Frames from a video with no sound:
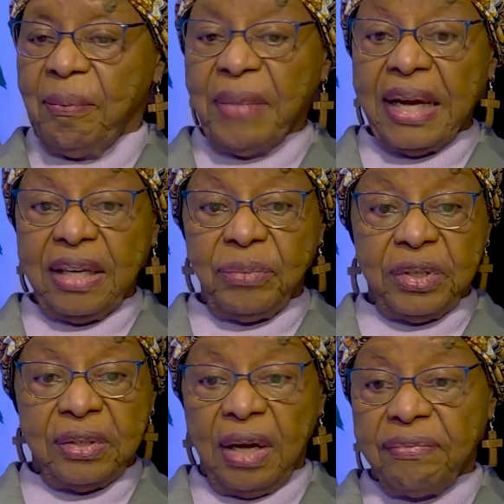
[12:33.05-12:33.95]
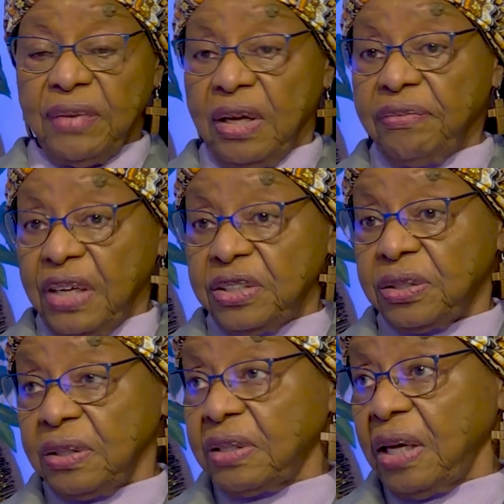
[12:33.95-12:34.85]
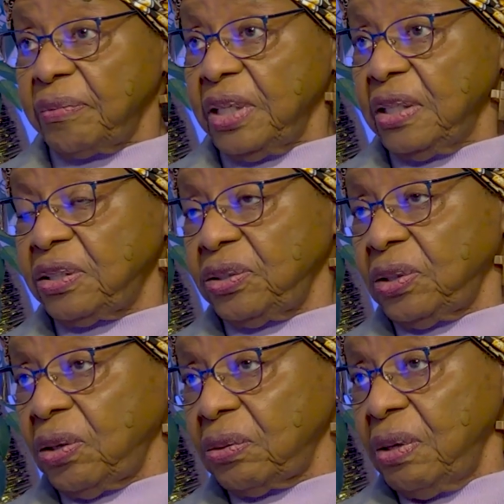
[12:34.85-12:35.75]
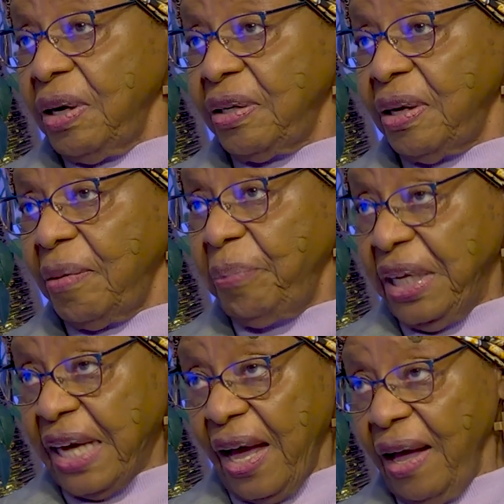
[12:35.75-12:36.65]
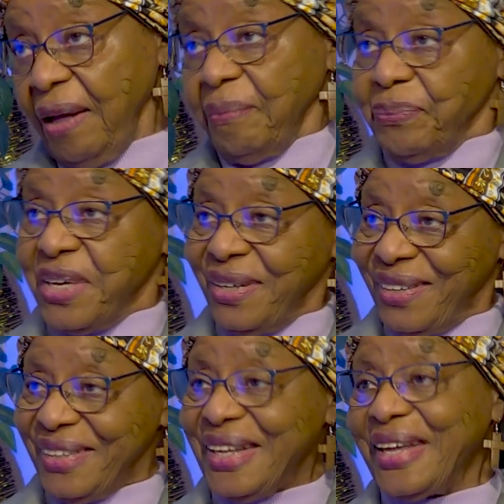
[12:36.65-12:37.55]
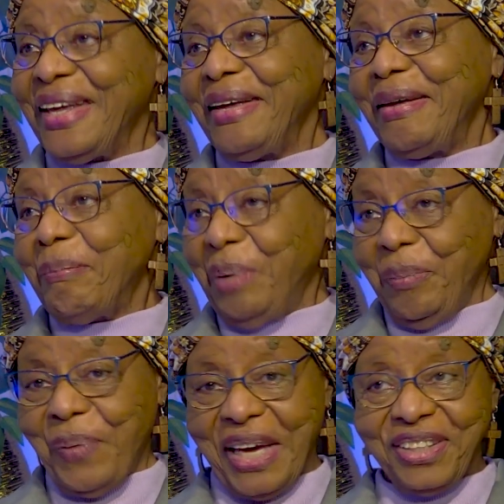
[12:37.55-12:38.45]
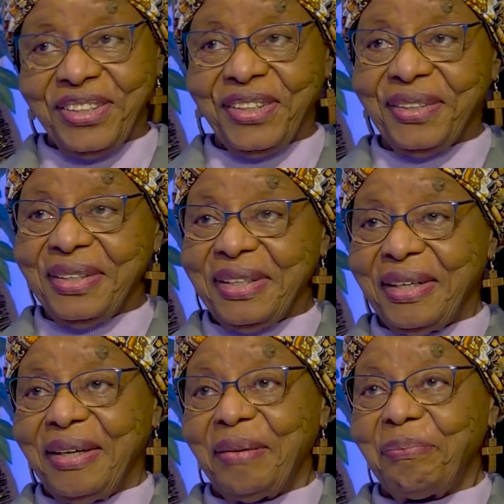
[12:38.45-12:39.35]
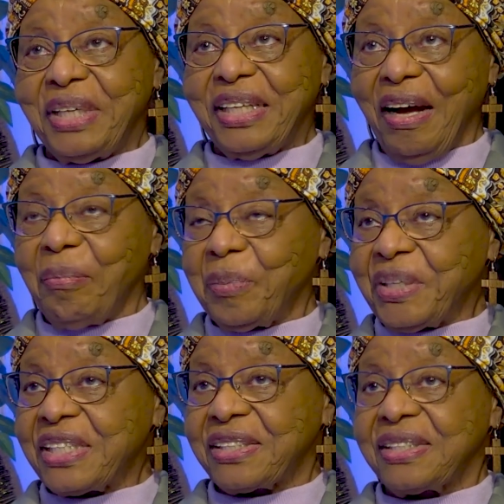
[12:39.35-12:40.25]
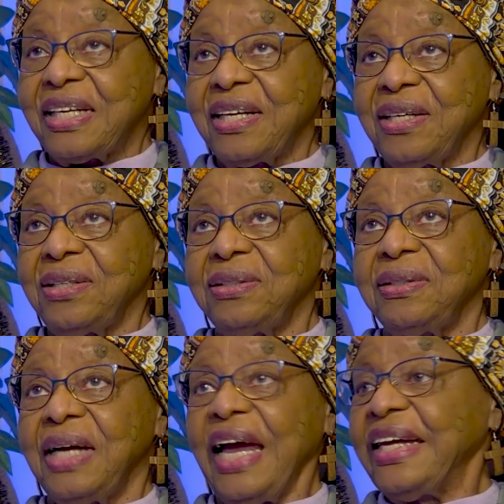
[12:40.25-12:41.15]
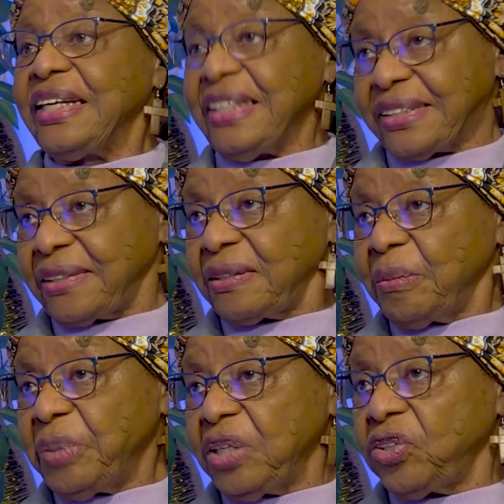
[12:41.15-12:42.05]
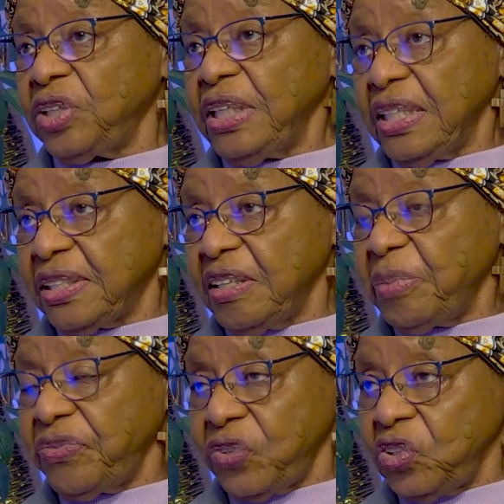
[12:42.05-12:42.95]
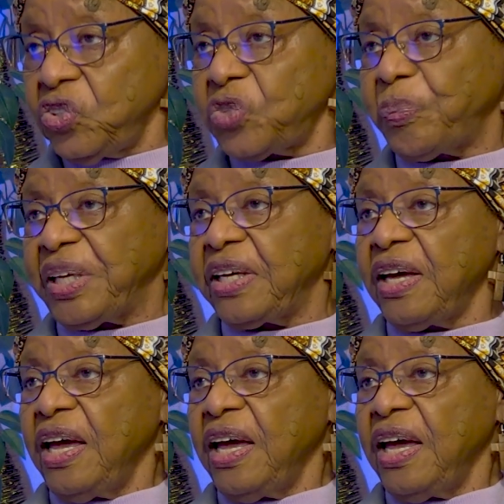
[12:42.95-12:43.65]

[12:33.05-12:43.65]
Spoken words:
My advice to them is, you know, be calm, be patient, be humble, because now, and listen, be a good listener before you speak.